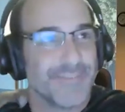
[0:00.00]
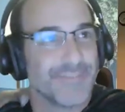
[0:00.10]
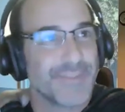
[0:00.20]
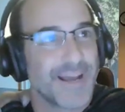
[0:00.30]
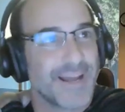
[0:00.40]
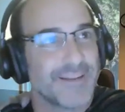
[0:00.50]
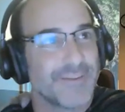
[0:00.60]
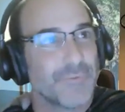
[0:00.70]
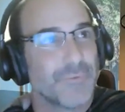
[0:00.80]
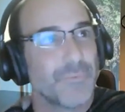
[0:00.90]
That
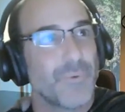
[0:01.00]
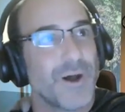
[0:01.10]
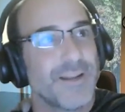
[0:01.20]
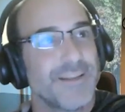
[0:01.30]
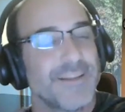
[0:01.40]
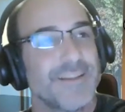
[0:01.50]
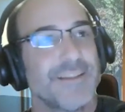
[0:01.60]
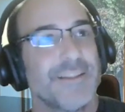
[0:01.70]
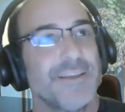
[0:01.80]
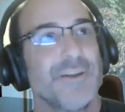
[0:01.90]
one,
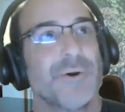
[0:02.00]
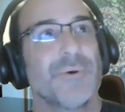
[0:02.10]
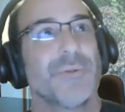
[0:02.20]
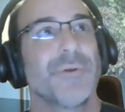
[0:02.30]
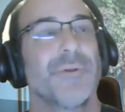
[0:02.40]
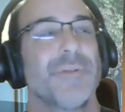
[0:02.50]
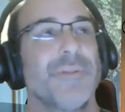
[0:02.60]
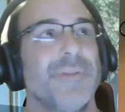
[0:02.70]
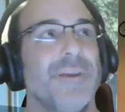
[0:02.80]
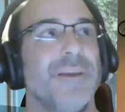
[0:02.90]

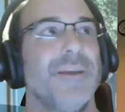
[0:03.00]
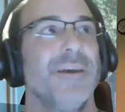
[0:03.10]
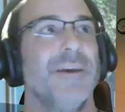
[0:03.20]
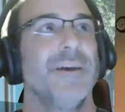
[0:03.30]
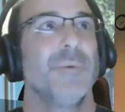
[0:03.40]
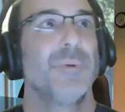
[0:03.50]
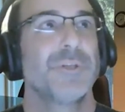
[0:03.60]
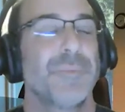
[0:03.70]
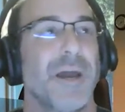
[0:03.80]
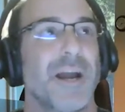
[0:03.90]
the
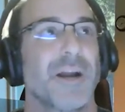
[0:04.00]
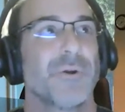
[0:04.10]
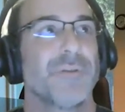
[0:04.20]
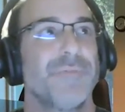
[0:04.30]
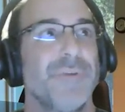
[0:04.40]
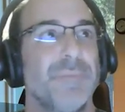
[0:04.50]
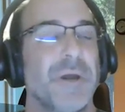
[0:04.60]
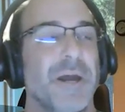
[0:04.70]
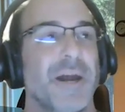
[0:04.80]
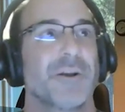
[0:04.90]
pushback or the
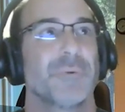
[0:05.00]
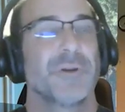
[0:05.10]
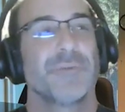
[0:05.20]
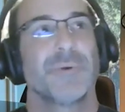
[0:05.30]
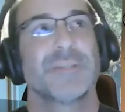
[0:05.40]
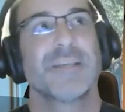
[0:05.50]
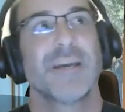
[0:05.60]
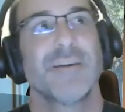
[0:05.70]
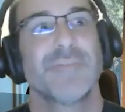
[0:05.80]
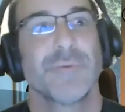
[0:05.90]
feedback or whatever you want to
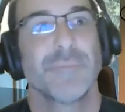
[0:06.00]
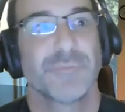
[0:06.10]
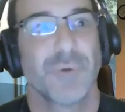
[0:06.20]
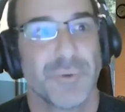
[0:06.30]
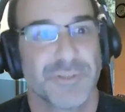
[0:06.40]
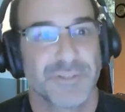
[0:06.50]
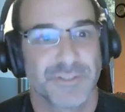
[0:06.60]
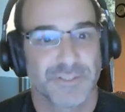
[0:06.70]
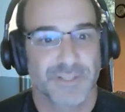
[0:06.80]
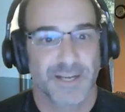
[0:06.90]
say from the small
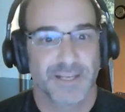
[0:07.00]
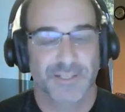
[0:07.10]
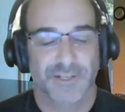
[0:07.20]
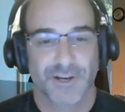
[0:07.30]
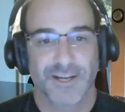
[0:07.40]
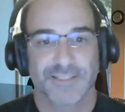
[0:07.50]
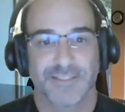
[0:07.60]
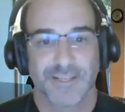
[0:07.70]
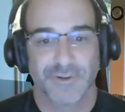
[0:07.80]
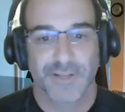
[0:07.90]
business is that it's a cost
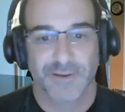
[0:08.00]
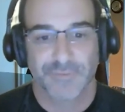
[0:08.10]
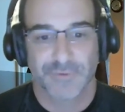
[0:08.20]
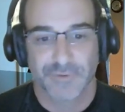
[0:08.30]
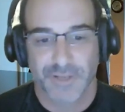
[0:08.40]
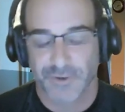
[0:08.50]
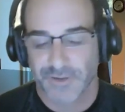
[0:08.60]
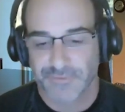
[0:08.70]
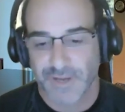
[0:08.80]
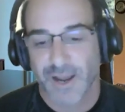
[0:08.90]
and they don't
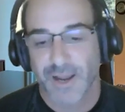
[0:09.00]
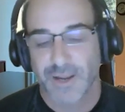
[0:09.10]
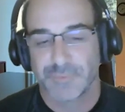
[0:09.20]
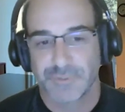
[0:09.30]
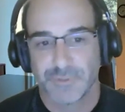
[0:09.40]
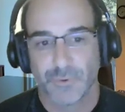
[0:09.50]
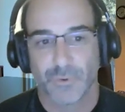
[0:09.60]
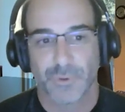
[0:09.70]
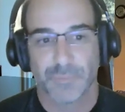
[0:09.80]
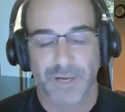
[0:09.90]
have time
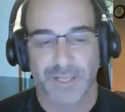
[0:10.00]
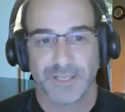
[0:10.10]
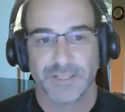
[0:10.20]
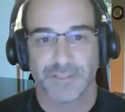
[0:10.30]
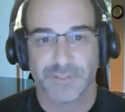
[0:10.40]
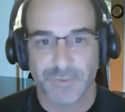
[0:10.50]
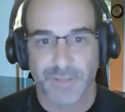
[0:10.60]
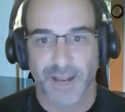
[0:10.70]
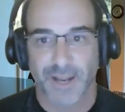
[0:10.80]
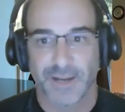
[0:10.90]
or the money to do
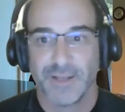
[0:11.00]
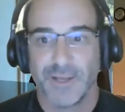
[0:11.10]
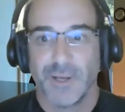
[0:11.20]
that.